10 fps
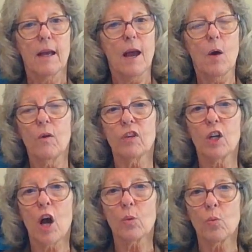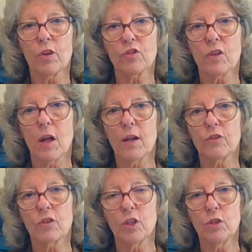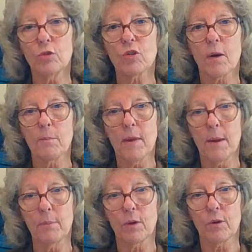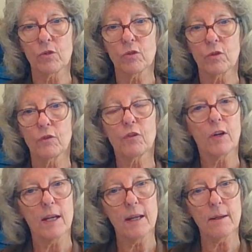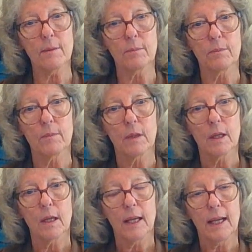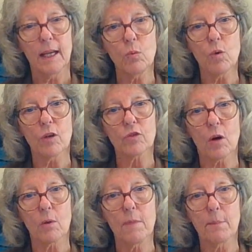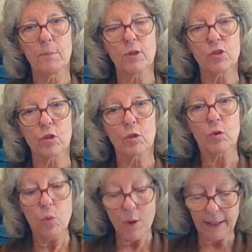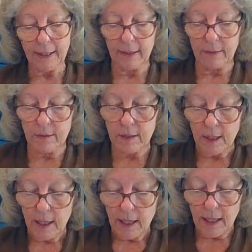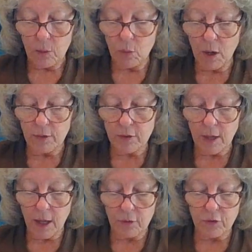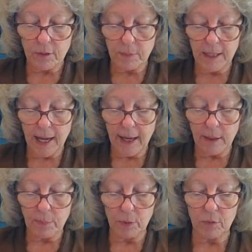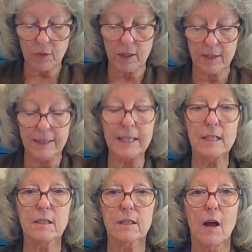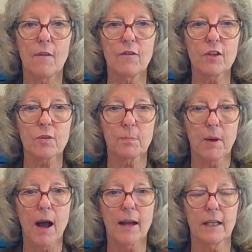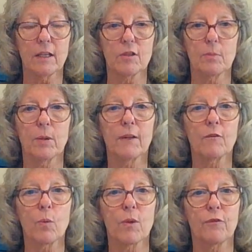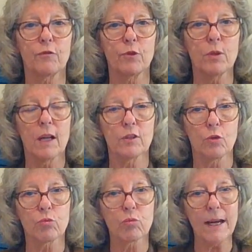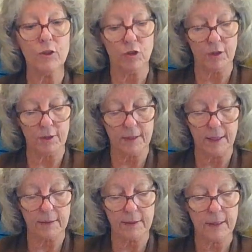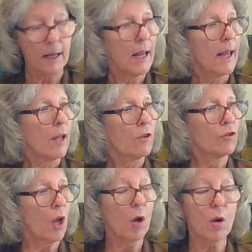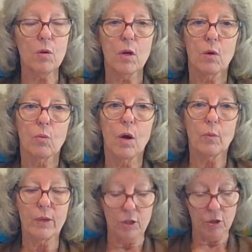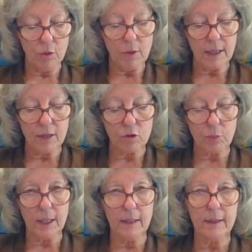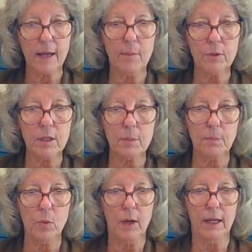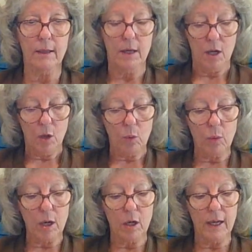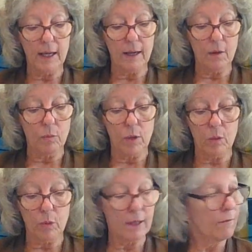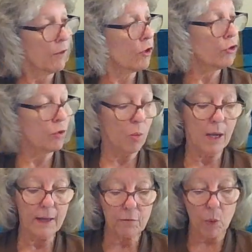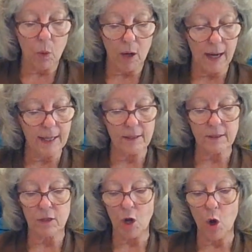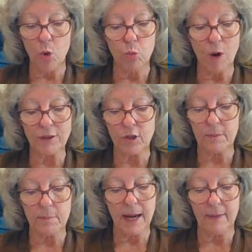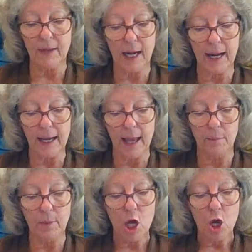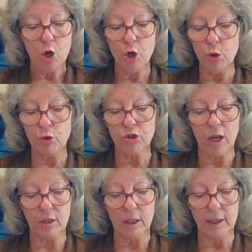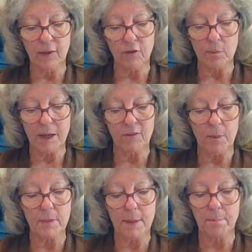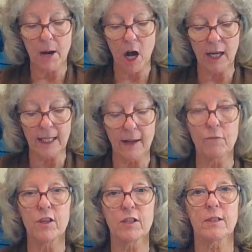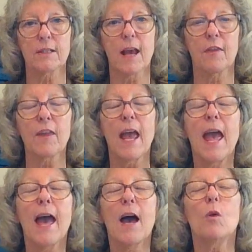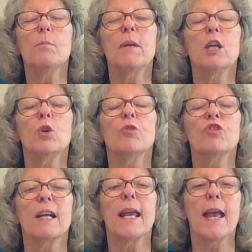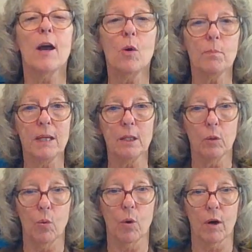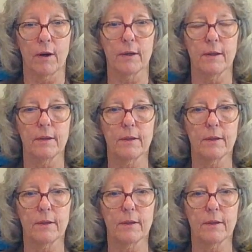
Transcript: However, God wants us to use our members for Him. He wants our members quickened. He wants us to be able, the deeds of this body, to bring forth fruit unto righteousness. So what we do is we come to the point where it, where we're in verse 24 and it says, "O wretched man that I am, who shall deliver me from the body of this death? Help me, who's going to help me, Lord?